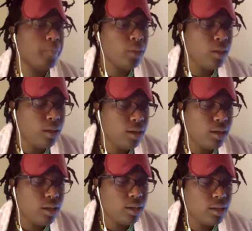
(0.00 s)
contributing
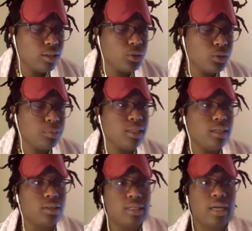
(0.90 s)
for talents for
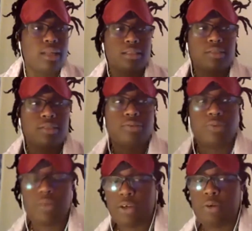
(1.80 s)
the GoFundMe for
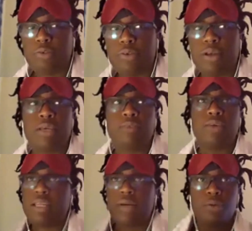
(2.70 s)
anybody who has
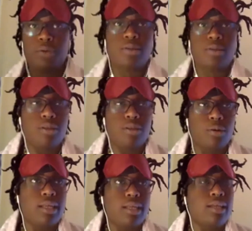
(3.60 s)
donated
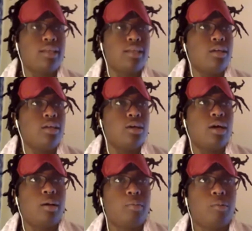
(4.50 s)
over $20
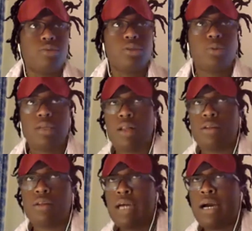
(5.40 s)
as of
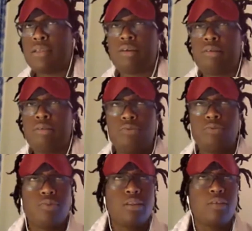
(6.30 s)
the
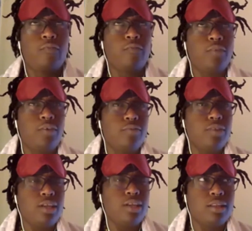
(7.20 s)
15th of
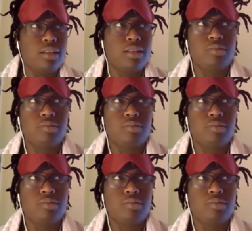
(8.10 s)
June.